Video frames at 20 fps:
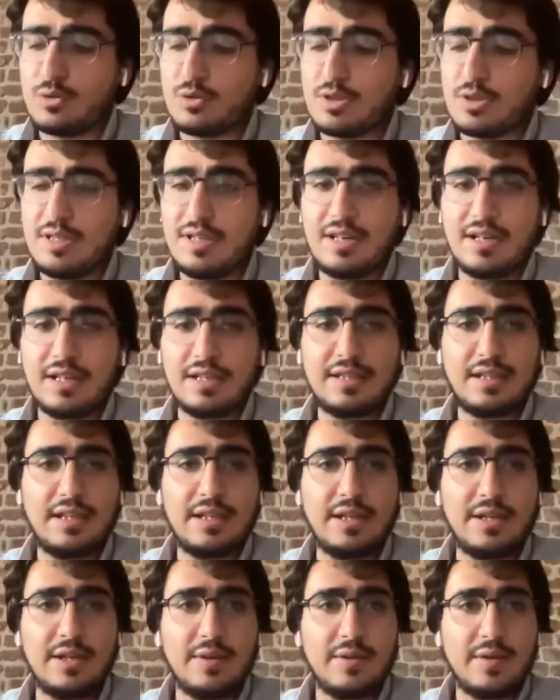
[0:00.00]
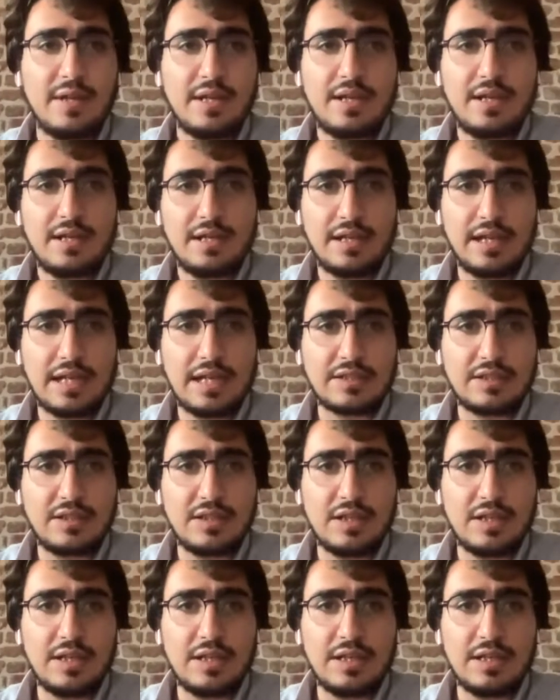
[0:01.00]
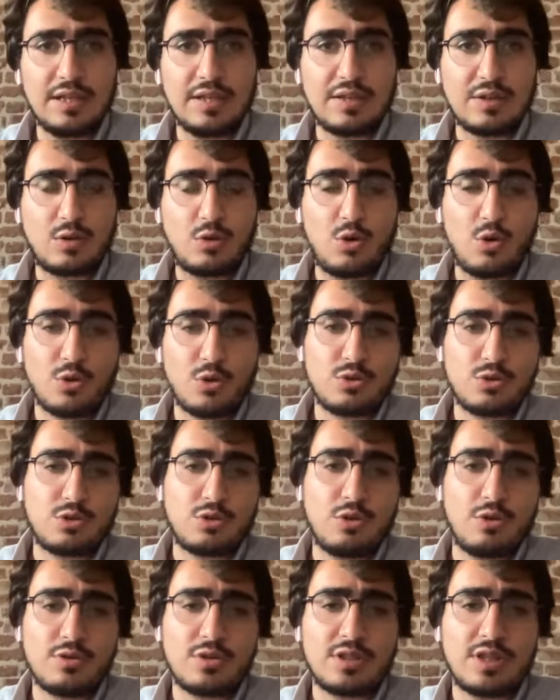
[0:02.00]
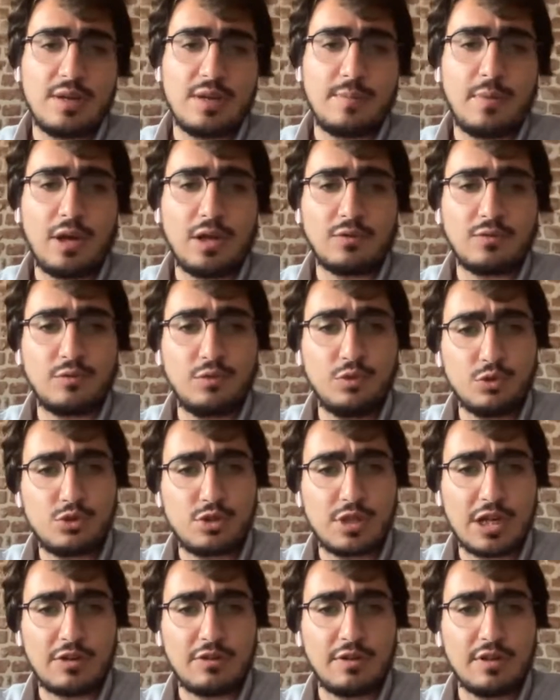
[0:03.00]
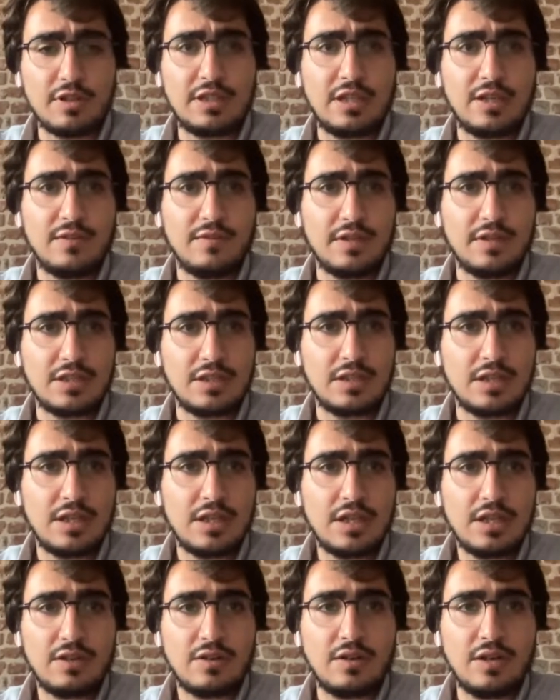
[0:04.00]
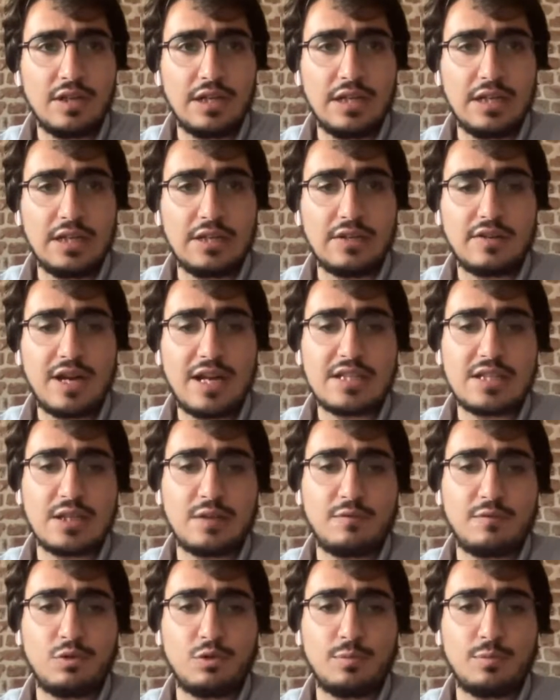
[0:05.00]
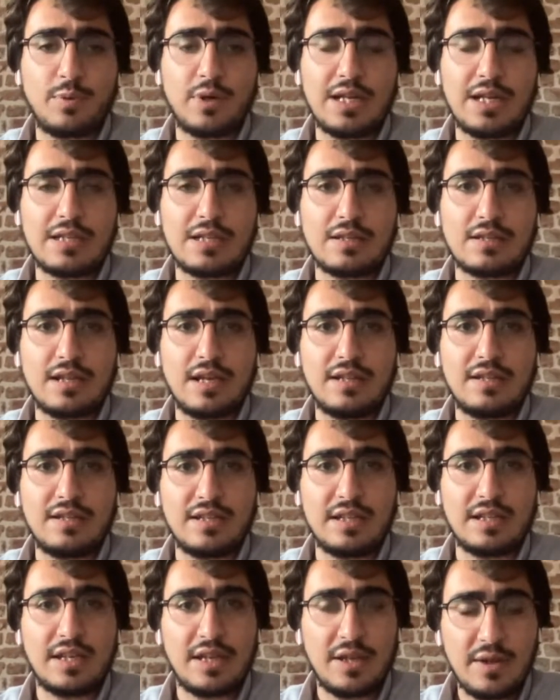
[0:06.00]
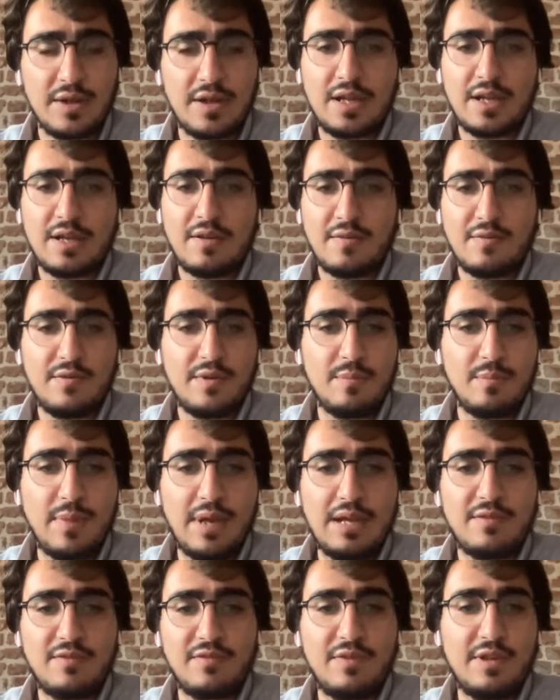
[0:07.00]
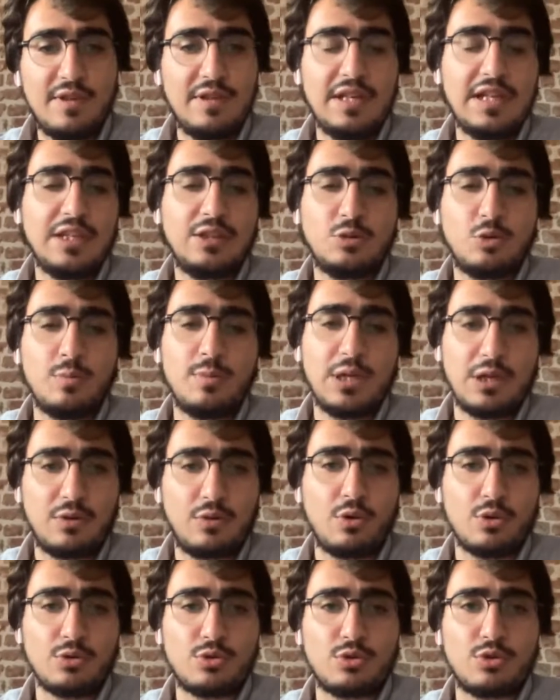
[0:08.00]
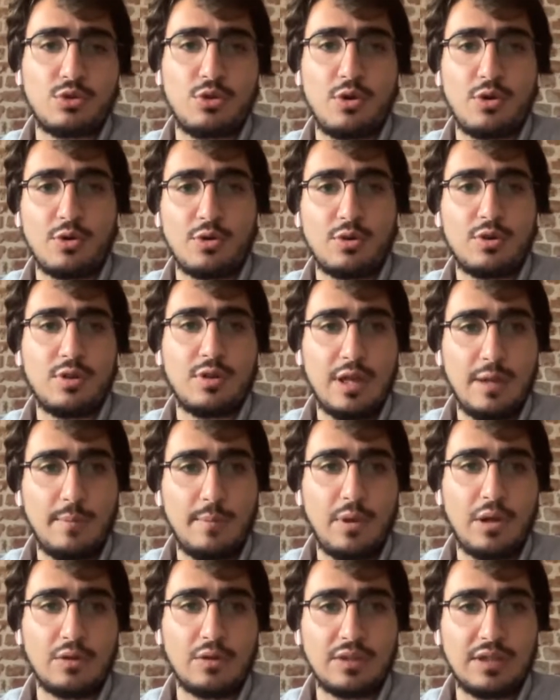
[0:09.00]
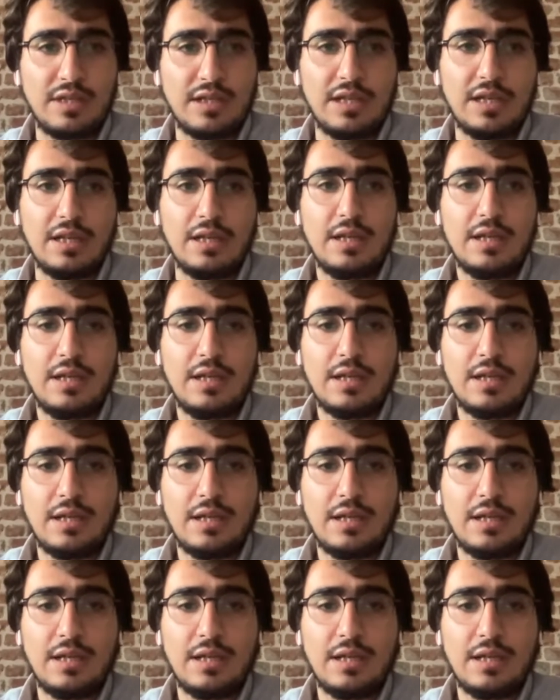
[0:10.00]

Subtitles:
considering the concerns about food security with rising food prices, I think we need to be concerned about the